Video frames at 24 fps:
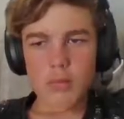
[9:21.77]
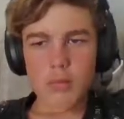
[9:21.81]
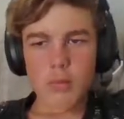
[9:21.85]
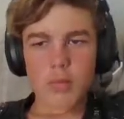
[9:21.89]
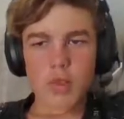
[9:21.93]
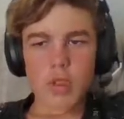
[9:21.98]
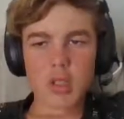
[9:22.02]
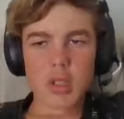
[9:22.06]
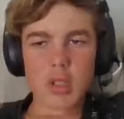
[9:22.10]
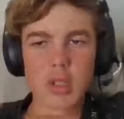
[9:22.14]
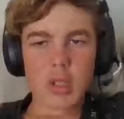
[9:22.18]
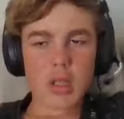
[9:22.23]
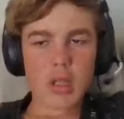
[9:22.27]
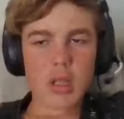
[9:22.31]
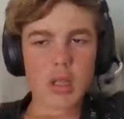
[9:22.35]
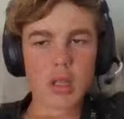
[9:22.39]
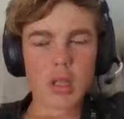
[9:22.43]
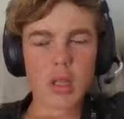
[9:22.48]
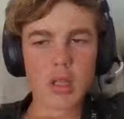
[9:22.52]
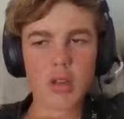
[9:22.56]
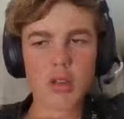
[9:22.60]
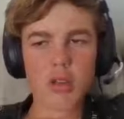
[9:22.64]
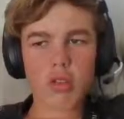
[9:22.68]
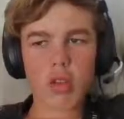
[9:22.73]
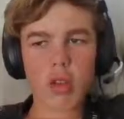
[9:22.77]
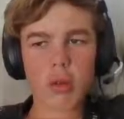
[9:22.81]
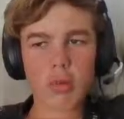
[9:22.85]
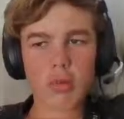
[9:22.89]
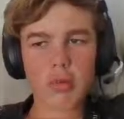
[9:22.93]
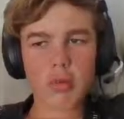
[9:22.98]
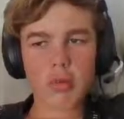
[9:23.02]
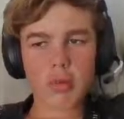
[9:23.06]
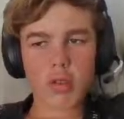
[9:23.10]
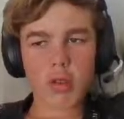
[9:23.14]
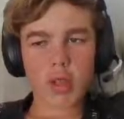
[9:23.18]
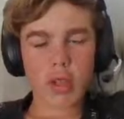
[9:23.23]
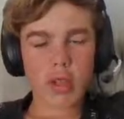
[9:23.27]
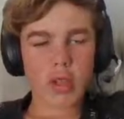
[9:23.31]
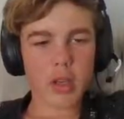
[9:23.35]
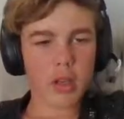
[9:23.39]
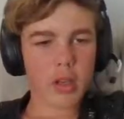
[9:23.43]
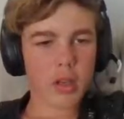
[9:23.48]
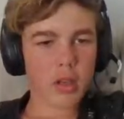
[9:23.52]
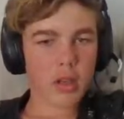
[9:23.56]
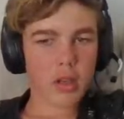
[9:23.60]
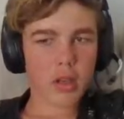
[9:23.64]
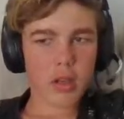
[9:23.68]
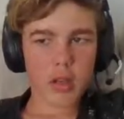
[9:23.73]
See, and then it stops if you hit
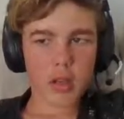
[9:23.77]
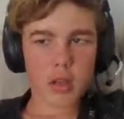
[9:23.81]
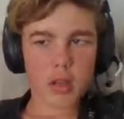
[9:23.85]
it.